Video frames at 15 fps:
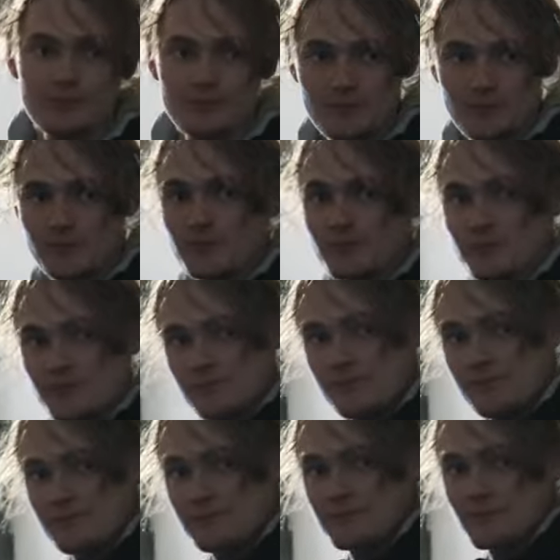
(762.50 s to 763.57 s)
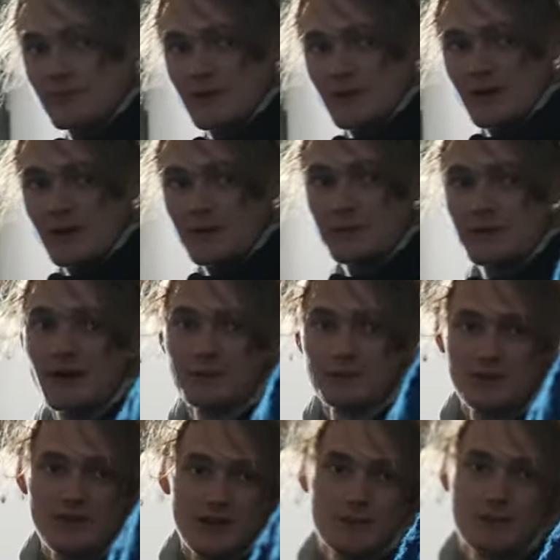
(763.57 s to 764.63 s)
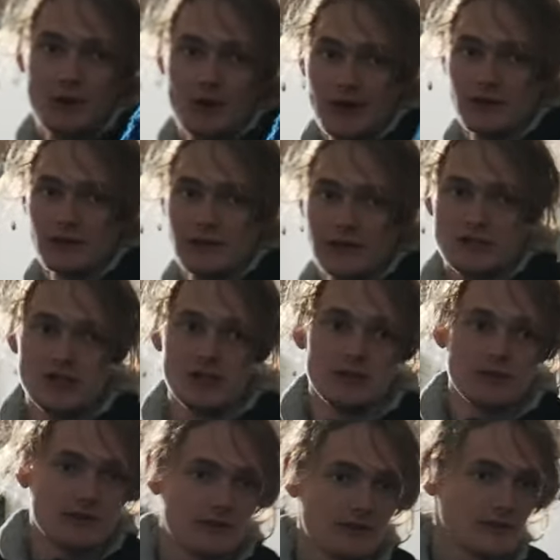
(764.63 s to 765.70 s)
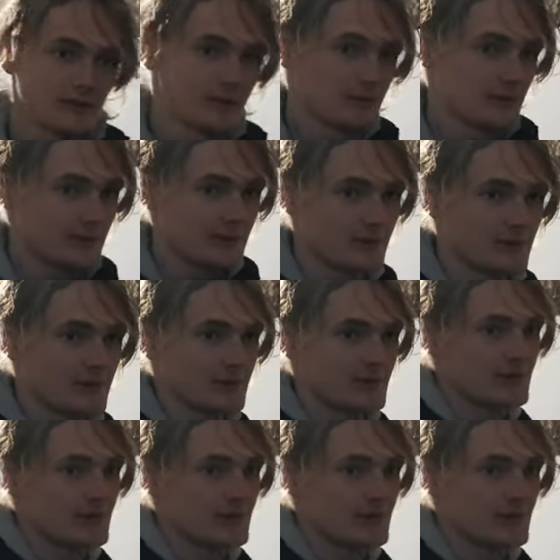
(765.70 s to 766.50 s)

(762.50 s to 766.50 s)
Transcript: While we were busy preparing the dogs, few of the puppies managed to